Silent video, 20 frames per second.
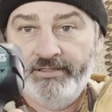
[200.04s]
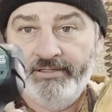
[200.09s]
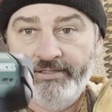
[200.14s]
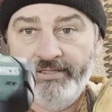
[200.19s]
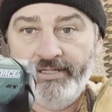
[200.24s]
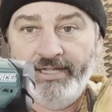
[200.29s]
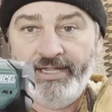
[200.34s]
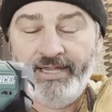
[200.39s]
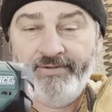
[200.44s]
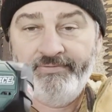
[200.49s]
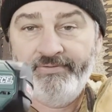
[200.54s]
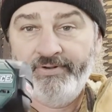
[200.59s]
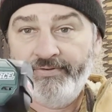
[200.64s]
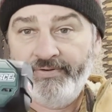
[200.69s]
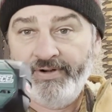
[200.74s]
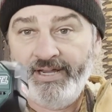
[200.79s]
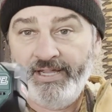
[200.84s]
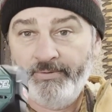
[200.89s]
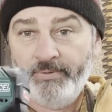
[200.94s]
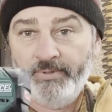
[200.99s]
I haven't
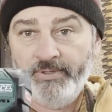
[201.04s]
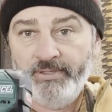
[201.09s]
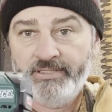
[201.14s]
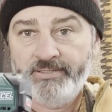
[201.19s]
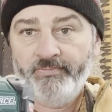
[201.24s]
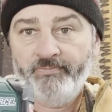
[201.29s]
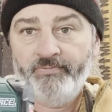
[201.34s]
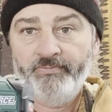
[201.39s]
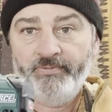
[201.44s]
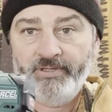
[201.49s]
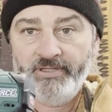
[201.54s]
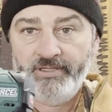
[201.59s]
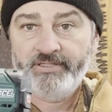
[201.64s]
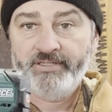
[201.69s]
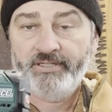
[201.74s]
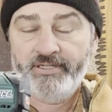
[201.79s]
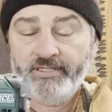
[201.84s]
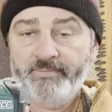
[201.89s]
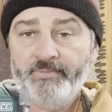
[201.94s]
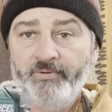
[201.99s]
ever had one of these
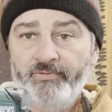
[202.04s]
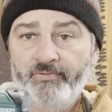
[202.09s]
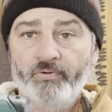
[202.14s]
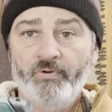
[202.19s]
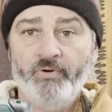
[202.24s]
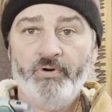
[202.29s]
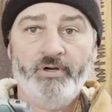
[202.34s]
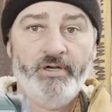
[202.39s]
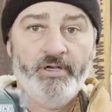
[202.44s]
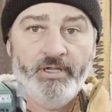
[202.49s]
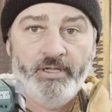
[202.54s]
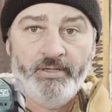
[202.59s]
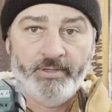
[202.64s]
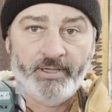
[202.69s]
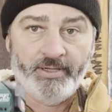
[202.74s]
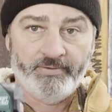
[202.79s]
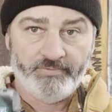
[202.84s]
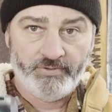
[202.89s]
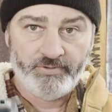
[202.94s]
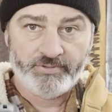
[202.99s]
things before.
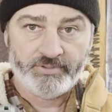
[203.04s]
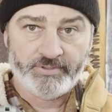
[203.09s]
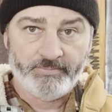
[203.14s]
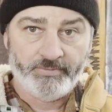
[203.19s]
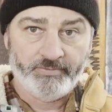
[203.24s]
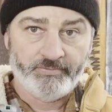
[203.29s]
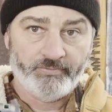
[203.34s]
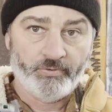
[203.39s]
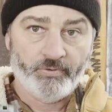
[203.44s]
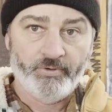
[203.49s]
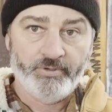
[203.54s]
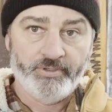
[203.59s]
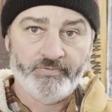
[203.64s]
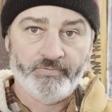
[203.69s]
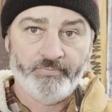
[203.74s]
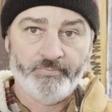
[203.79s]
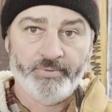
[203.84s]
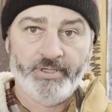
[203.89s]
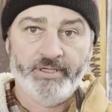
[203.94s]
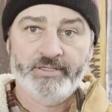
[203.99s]
I've used them before in
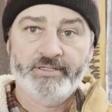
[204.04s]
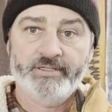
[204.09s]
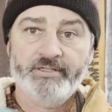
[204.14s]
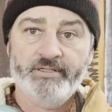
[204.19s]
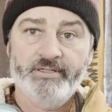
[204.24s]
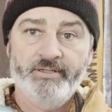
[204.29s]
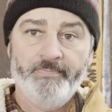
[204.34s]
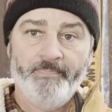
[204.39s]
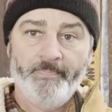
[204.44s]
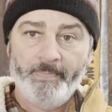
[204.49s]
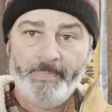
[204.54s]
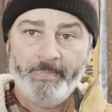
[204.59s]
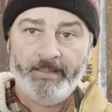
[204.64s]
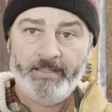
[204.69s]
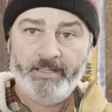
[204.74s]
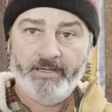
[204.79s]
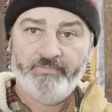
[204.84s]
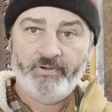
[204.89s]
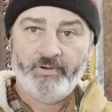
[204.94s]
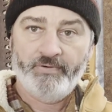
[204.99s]
different places.
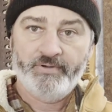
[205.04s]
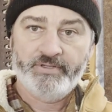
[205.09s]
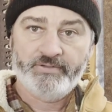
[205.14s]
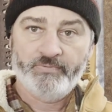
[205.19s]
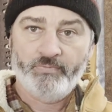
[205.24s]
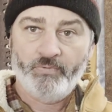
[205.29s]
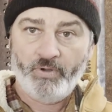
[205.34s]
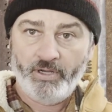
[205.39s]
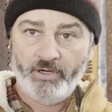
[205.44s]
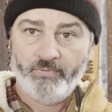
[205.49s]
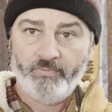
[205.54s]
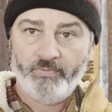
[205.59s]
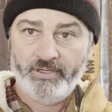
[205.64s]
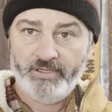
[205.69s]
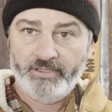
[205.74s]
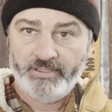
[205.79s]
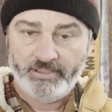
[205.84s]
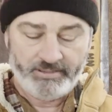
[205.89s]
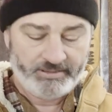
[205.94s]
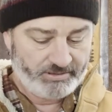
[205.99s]
I've always wanted
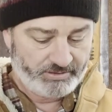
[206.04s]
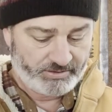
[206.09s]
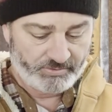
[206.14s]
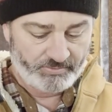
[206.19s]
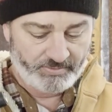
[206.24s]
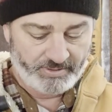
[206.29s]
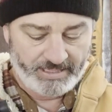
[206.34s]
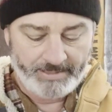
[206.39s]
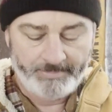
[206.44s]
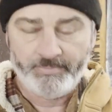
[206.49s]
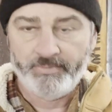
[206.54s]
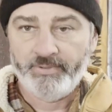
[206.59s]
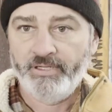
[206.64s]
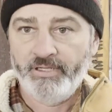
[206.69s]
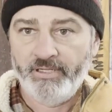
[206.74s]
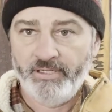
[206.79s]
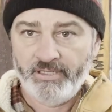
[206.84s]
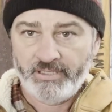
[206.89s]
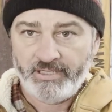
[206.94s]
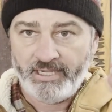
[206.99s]
one, and it just so happened
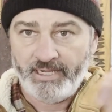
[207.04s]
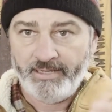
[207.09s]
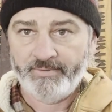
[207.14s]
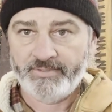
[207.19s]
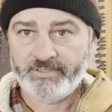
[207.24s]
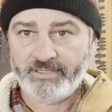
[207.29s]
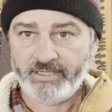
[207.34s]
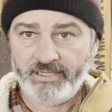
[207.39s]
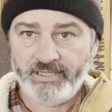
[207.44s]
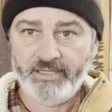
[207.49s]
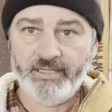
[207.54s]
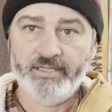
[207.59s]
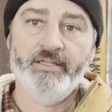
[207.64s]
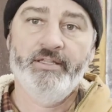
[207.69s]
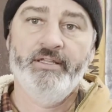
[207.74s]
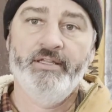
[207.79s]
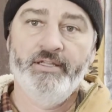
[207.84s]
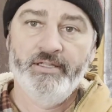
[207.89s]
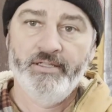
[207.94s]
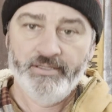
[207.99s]
it came as a
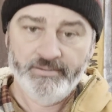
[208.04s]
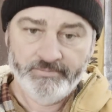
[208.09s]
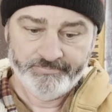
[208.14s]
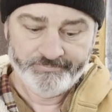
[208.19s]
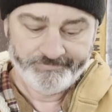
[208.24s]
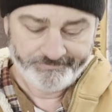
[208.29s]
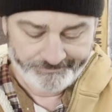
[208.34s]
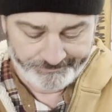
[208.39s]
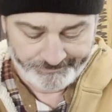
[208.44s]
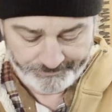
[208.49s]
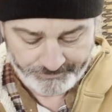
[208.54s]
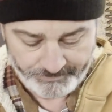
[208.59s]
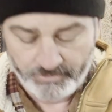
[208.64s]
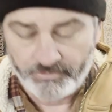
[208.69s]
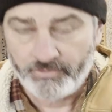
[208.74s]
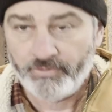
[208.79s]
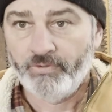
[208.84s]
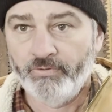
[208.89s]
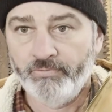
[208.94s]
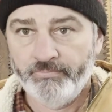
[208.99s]
kit.
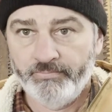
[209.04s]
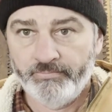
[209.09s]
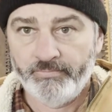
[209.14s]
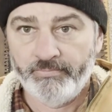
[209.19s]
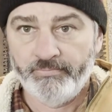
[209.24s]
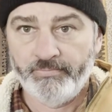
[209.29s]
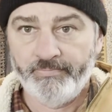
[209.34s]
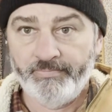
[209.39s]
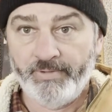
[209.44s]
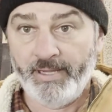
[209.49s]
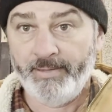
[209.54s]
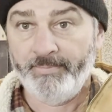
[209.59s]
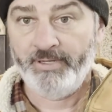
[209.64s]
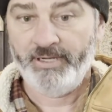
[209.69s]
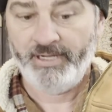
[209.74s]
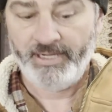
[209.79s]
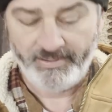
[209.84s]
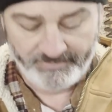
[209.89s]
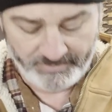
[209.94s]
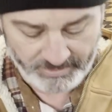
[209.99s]
So happy
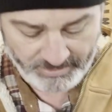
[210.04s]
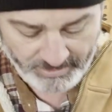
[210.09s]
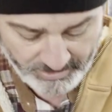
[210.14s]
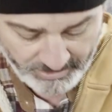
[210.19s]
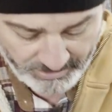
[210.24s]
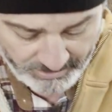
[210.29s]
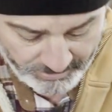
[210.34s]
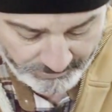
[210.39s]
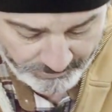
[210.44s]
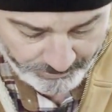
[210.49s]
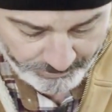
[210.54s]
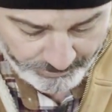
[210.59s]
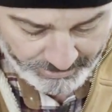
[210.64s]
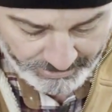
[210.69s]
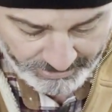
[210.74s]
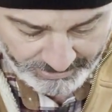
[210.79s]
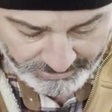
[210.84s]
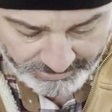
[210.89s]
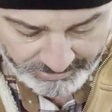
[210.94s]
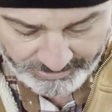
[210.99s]
to have it.
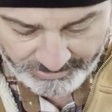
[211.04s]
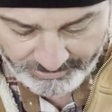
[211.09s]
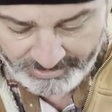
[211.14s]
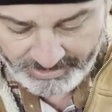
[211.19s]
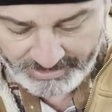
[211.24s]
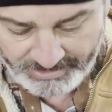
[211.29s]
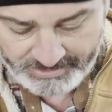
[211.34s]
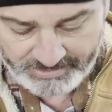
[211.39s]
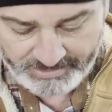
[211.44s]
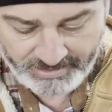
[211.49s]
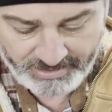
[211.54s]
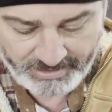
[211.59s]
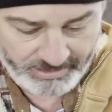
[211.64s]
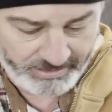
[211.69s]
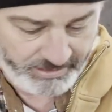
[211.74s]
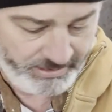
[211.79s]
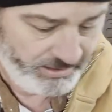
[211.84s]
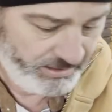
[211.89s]
But that's that.